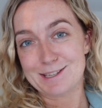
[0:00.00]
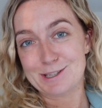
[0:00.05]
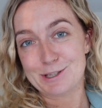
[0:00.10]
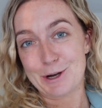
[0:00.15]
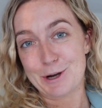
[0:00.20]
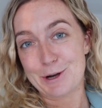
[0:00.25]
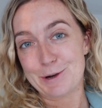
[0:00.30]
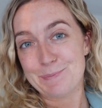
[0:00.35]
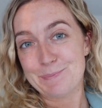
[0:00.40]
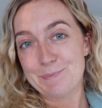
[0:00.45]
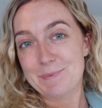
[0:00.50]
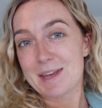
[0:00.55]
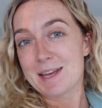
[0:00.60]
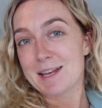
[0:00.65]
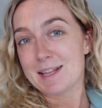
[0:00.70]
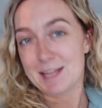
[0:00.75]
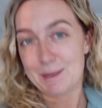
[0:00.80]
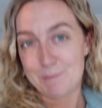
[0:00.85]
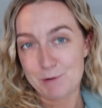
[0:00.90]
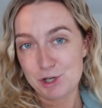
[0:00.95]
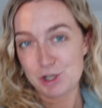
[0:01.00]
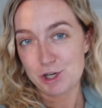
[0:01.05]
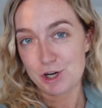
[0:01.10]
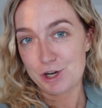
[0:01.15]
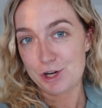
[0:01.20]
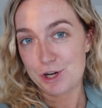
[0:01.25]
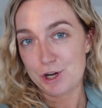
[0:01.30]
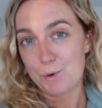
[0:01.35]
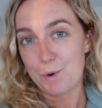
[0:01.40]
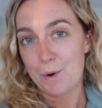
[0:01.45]
So let me show
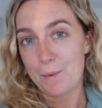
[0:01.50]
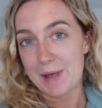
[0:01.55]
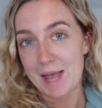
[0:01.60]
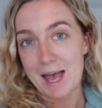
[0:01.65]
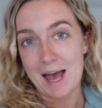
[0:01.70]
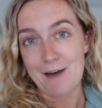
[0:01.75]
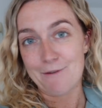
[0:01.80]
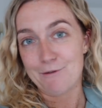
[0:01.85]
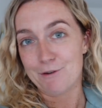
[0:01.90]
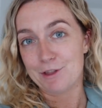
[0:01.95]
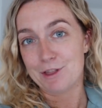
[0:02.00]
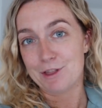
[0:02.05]
you what we have